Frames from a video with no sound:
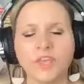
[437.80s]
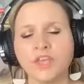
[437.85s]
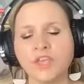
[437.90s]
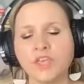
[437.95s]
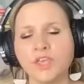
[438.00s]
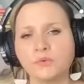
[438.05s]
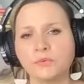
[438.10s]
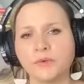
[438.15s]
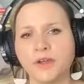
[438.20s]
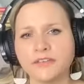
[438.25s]

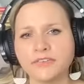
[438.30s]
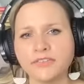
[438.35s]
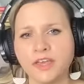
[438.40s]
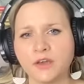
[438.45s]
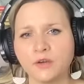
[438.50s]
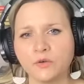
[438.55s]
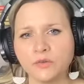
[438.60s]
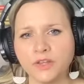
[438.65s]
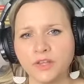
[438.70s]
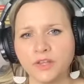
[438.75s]
You write
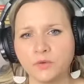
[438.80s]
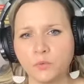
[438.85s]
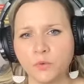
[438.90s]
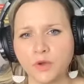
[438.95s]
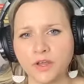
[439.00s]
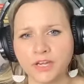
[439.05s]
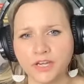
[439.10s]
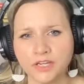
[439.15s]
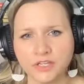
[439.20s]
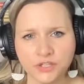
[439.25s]
that only
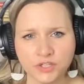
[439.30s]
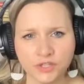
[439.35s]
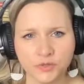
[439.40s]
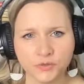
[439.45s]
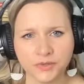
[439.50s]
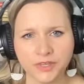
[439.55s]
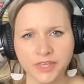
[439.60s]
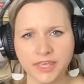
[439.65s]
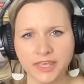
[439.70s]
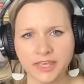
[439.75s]
1 in
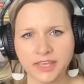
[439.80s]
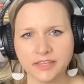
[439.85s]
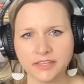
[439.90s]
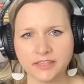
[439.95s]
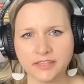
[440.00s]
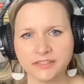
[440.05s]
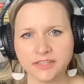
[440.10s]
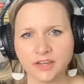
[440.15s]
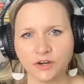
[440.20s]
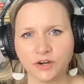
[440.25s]
2
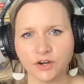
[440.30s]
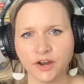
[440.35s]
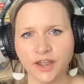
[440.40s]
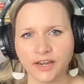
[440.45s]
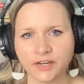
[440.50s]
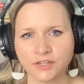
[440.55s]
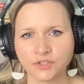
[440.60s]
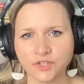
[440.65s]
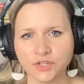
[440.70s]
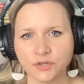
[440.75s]
kids are
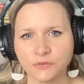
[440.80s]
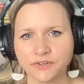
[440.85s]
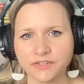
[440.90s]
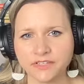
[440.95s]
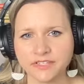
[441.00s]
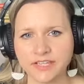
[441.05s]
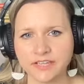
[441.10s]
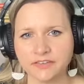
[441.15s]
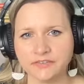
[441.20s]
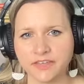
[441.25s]
actually
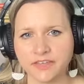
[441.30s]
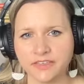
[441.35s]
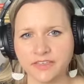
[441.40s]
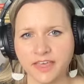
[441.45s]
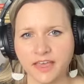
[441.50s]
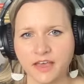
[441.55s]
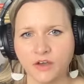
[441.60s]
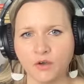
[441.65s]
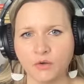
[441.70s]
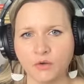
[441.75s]
receiving the
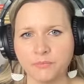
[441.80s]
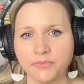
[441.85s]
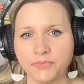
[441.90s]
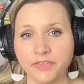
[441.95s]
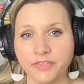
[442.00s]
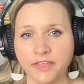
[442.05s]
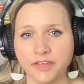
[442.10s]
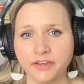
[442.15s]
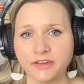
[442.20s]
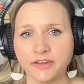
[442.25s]
help
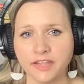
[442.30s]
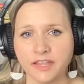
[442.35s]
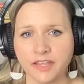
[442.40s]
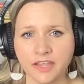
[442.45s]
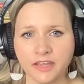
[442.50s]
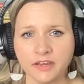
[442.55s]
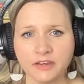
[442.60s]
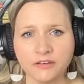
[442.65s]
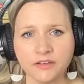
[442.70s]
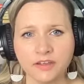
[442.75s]
that they
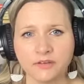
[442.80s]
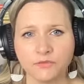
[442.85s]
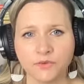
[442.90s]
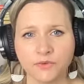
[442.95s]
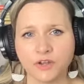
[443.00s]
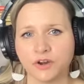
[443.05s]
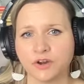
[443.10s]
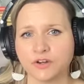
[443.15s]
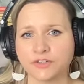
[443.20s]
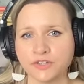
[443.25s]
need in
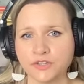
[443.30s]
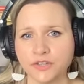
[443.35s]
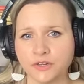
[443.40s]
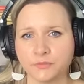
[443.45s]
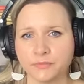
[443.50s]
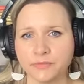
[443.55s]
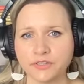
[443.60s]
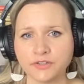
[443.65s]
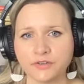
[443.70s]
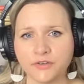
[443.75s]
regards to
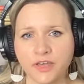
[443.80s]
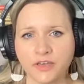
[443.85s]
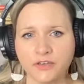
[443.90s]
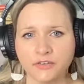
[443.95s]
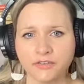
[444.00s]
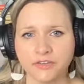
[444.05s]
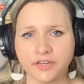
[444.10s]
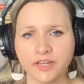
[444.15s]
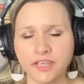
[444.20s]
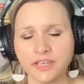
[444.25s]
their mental
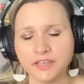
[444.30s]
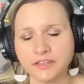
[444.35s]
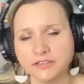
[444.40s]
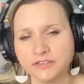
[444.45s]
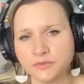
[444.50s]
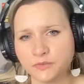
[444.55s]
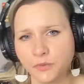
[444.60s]
health needs.